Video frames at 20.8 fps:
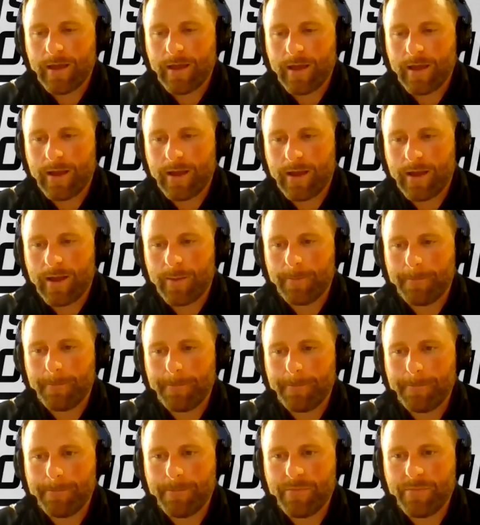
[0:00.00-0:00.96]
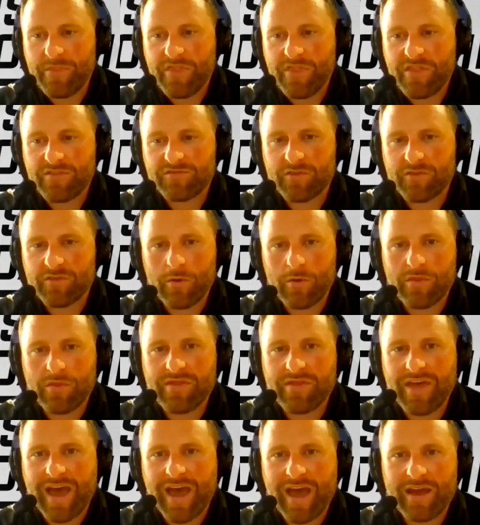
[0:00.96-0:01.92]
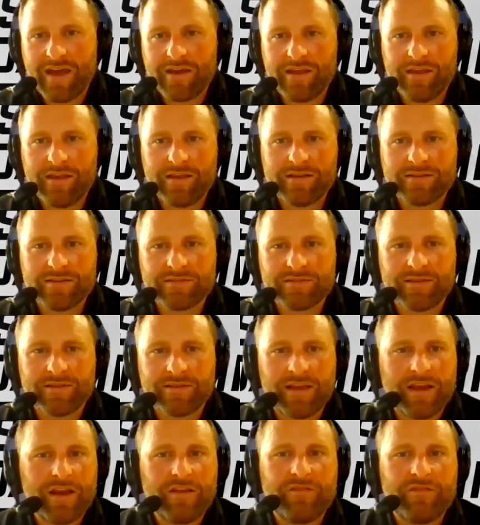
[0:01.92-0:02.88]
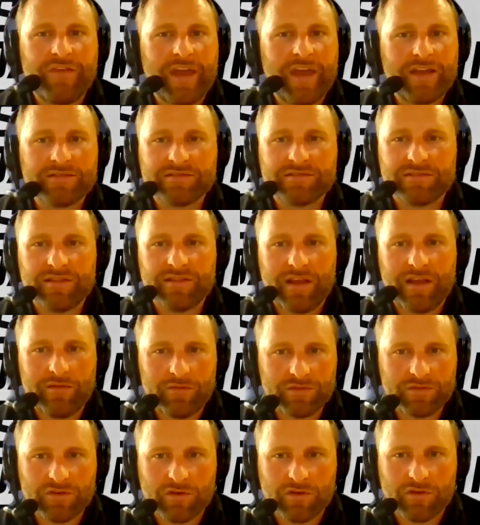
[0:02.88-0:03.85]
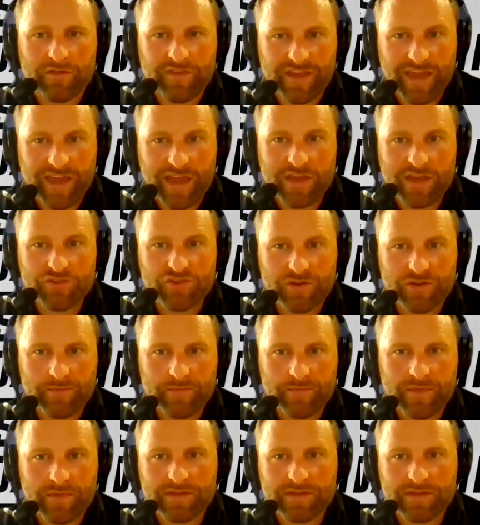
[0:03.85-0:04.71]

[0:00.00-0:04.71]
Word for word: Um, so that is an advanced level certification.